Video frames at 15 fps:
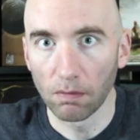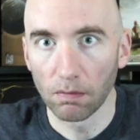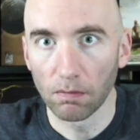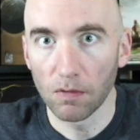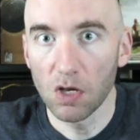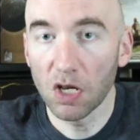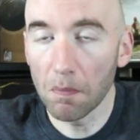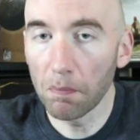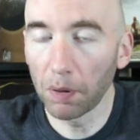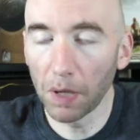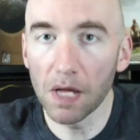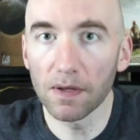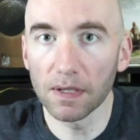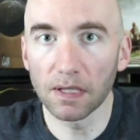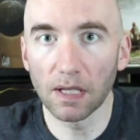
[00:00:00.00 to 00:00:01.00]
You can
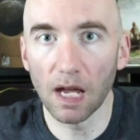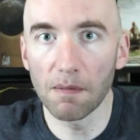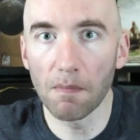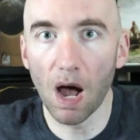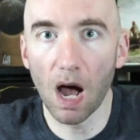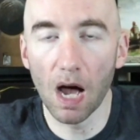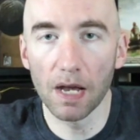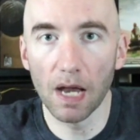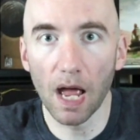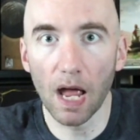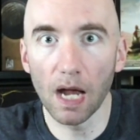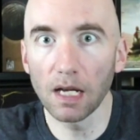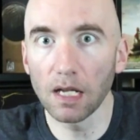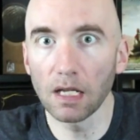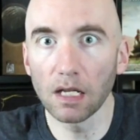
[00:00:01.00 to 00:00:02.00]
play this game on
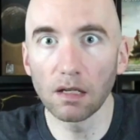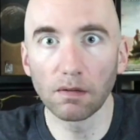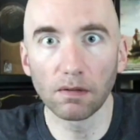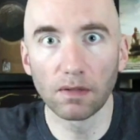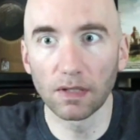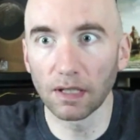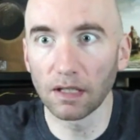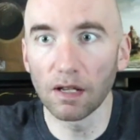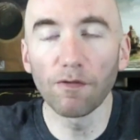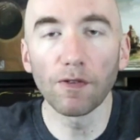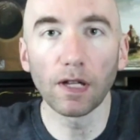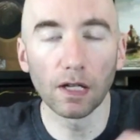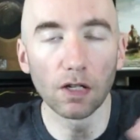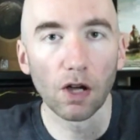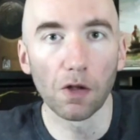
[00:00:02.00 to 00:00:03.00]
any
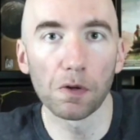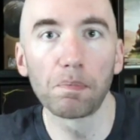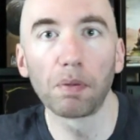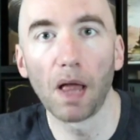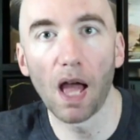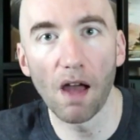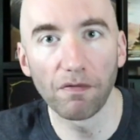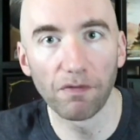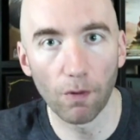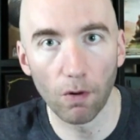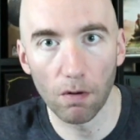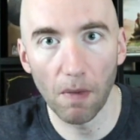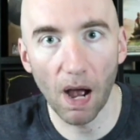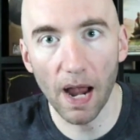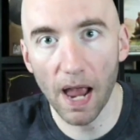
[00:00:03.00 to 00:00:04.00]
significant other
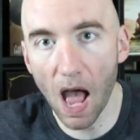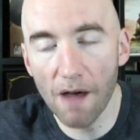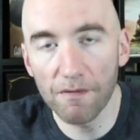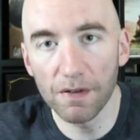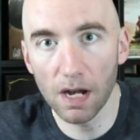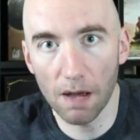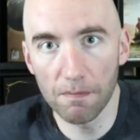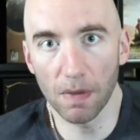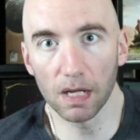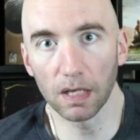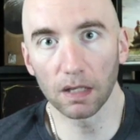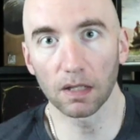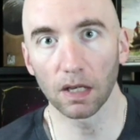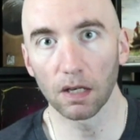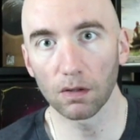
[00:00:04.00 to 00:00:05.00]
platform. I have it on my
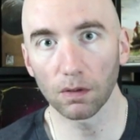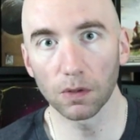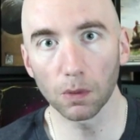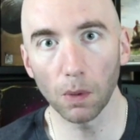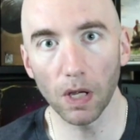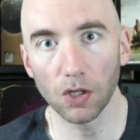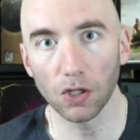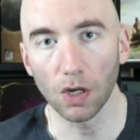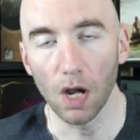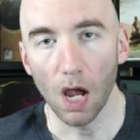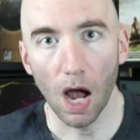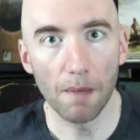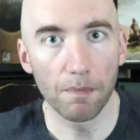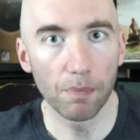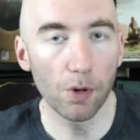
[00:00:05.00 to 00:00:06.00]
Nintendo Switch.
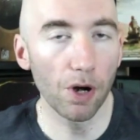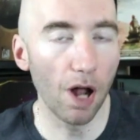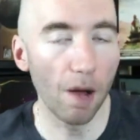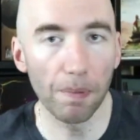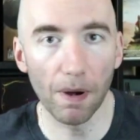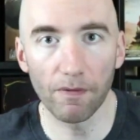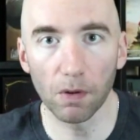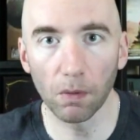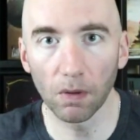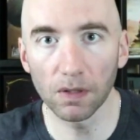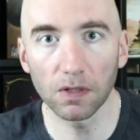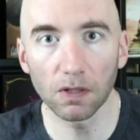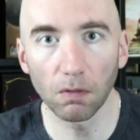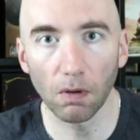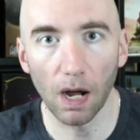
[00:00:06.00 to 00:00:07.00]
I boot it up every
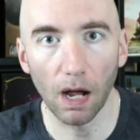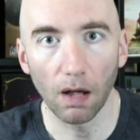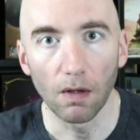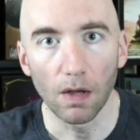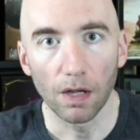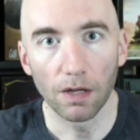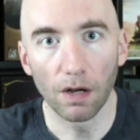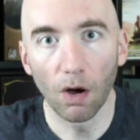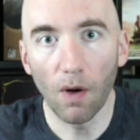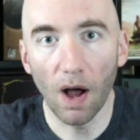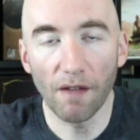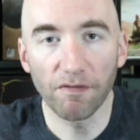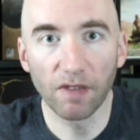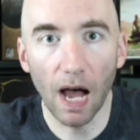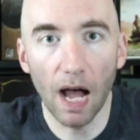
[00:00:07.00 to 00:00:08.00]
once in a while. You know,
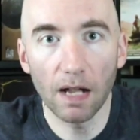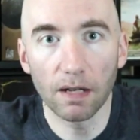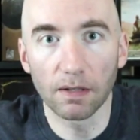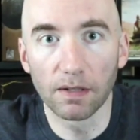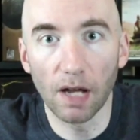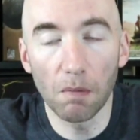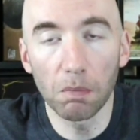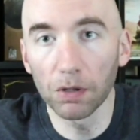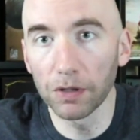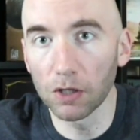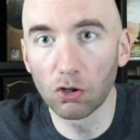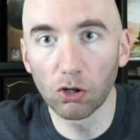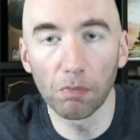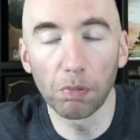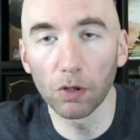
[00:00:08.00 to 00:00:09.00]
I've got double to
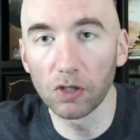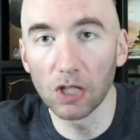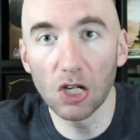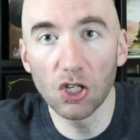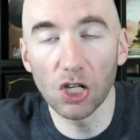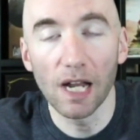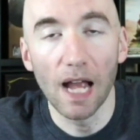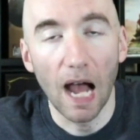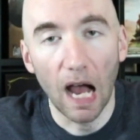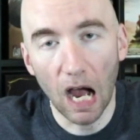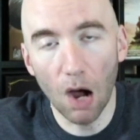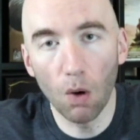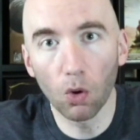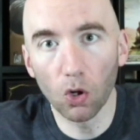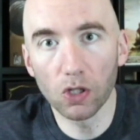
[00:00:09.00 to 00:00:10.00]
triple digit
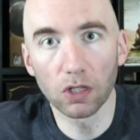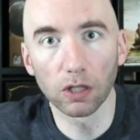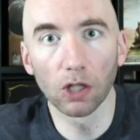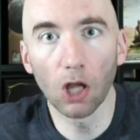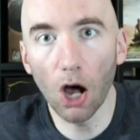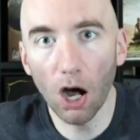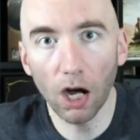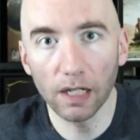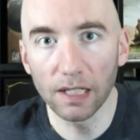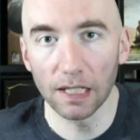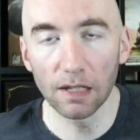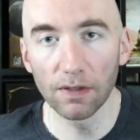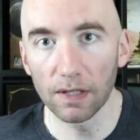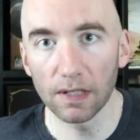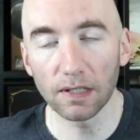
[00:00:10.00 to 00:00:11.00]
hours logged
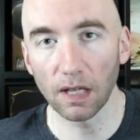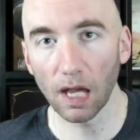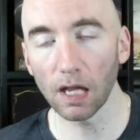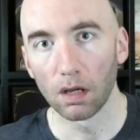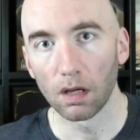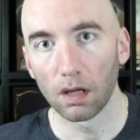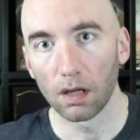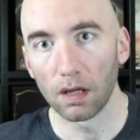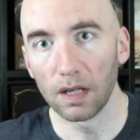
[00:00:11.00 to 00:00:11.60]
in this game.